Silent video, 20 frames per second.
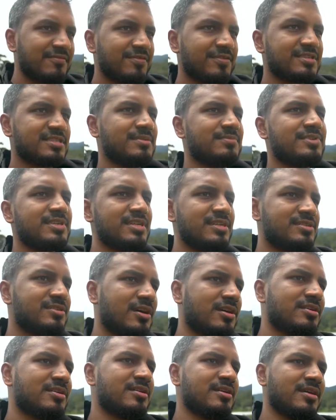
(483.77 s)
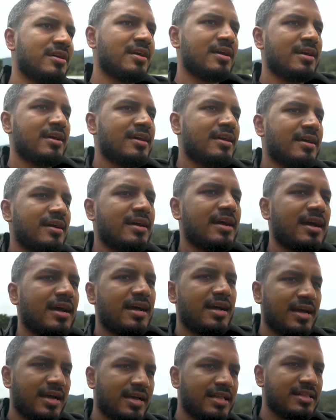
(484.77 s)
for some real talk.
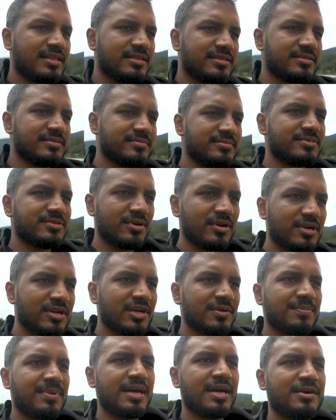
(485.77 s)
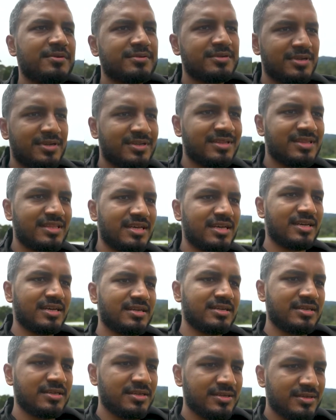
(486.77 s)
I'll talk about the
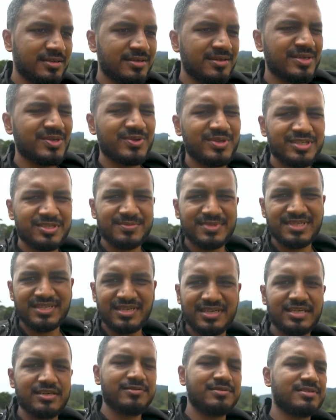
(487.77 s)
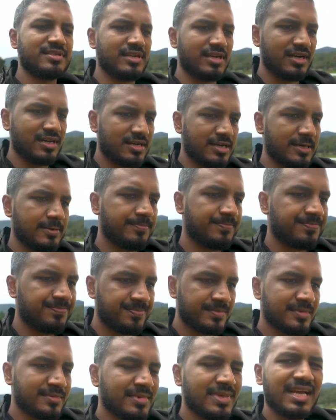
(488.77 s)
tourism scenario in Sri Lanka,
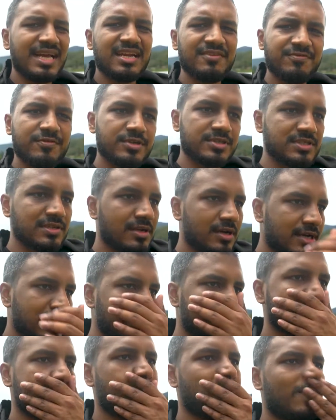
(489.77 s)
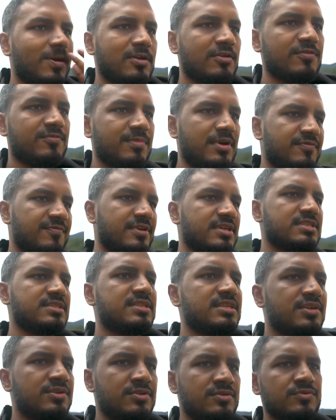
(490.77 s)
and of course Sri Lanka as a whole of my first
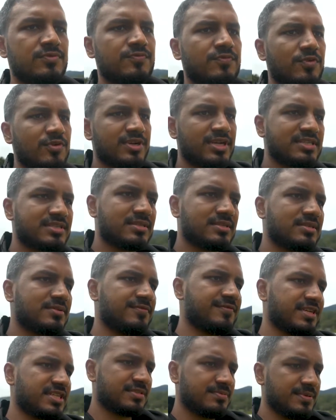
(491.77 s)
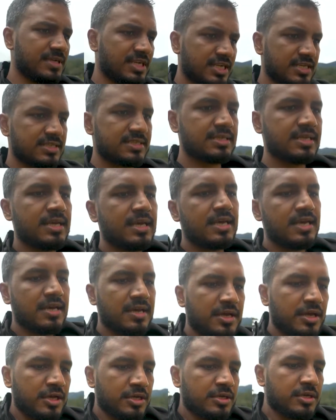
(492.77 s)
3 to 4 days of experience.
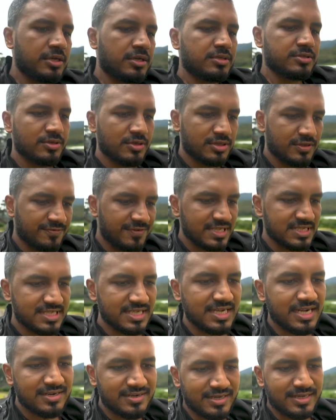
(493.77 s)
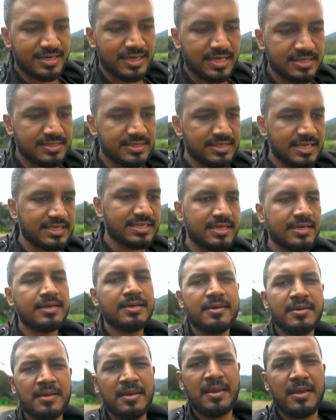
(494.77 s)
So the first thing I realized is that
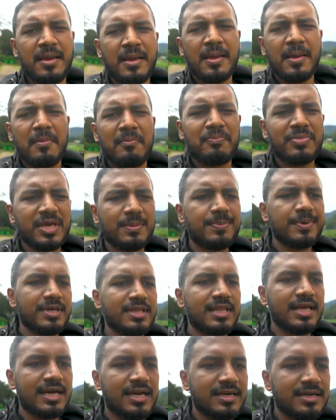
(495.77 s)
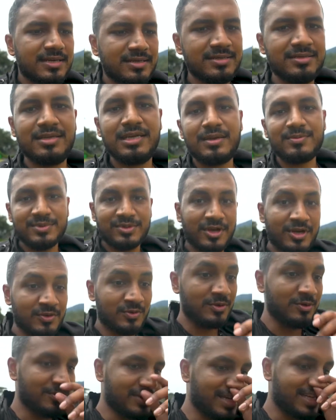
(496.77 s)
people are, I'm not
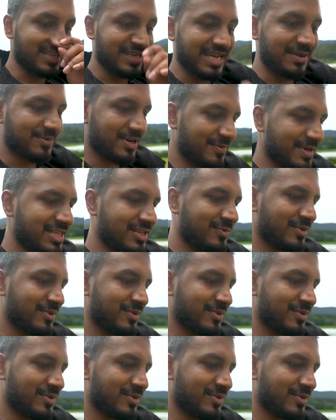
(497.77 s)
looking at the camera by the